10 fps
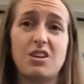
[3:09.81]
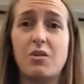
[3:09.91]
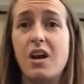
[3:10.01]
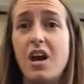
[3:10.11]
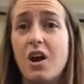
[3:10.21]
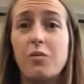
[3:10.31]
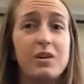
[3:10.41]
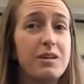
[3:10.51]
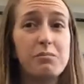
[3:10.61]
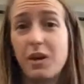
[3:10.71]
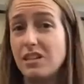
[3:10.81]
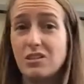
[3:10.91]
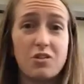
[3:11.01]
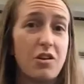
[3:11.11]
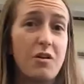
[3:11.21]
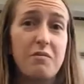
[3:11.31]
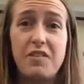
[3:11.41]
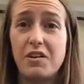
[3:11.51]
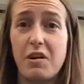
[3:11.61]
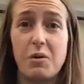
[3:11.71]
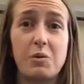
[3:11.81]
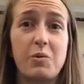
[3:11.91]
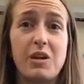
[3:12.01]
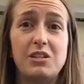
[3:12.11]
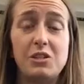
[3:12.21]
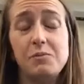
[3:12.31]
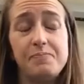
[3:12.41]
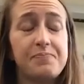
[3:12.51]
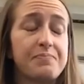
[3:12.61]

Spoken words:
So we can brainstorm, figure out what we want to do.